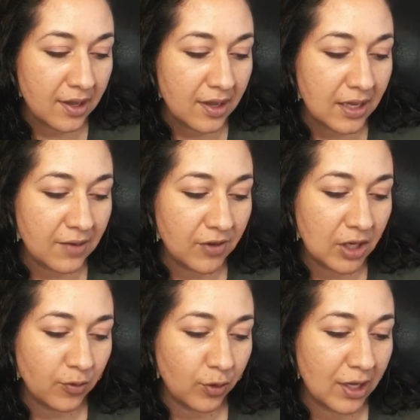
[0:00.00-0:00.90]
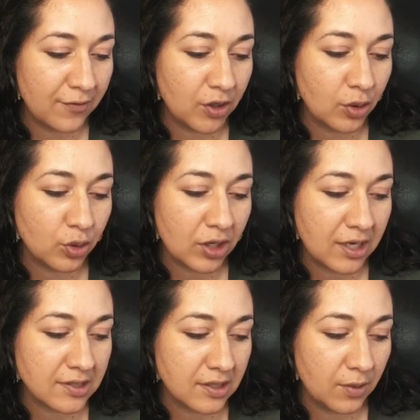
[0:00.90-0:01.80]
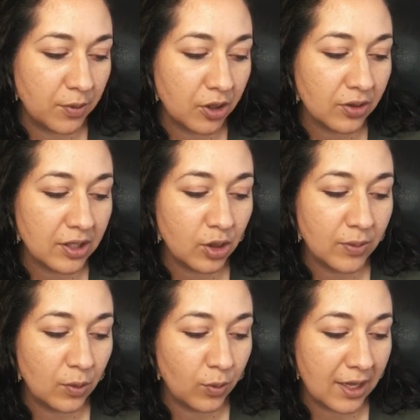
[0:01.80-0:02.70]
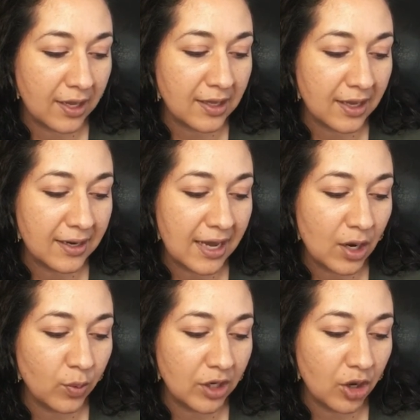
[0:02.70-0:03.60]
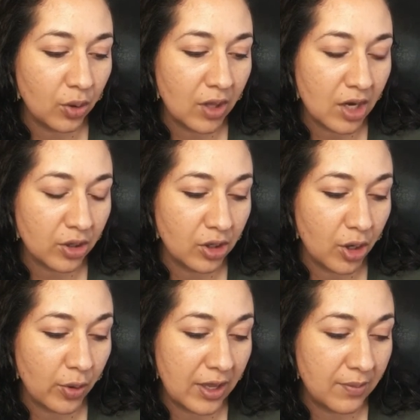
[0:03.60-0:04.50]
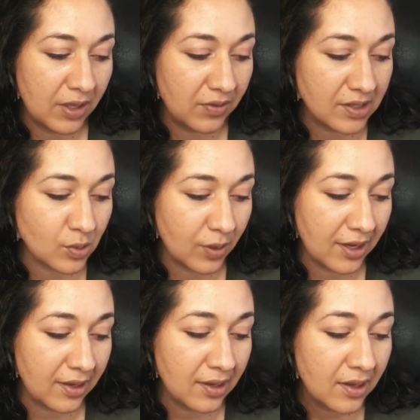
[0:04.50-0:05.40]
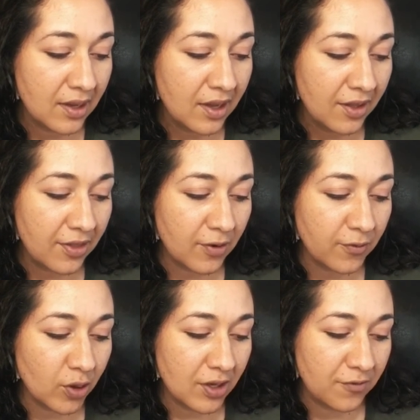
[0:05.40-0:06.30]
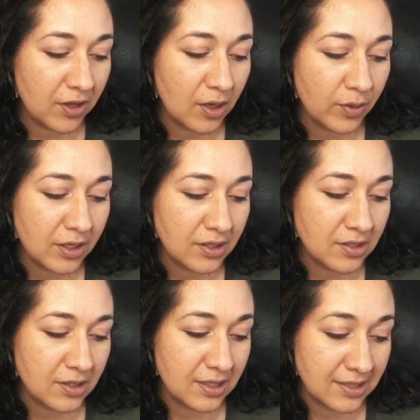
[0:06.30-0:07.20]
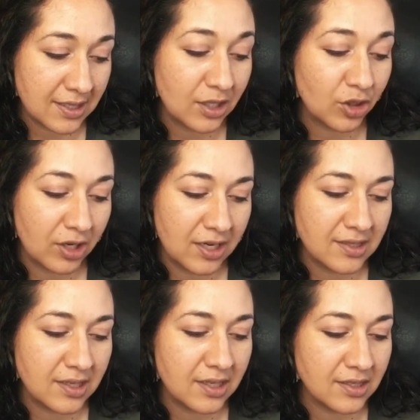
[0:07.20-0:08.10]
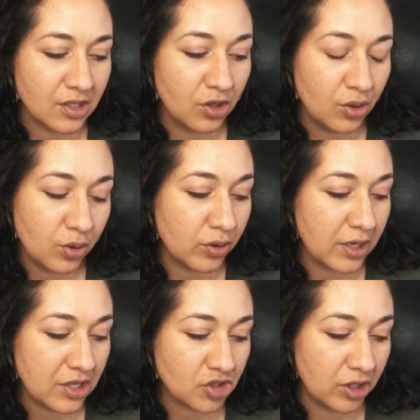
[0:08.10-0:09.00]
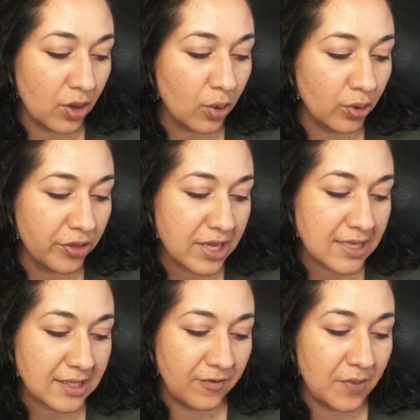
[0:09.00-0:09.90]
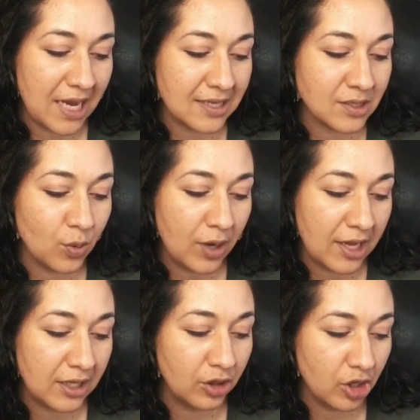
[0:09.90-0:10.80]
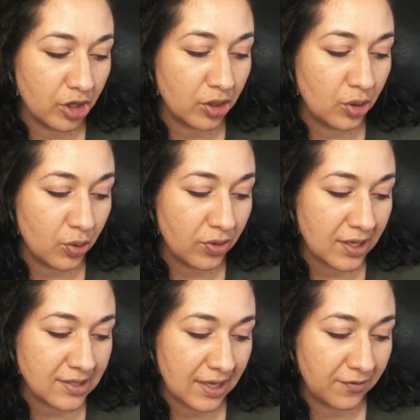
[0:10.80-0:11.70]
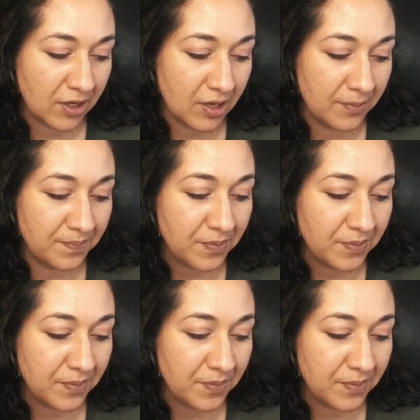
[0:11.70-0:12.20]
Even if we have known Christ in a purely human way, yet now we no longer know him in this way. Therefore, if anyone in, is in Christ, he is a new creation. Old things have passed away, and look, new things have come.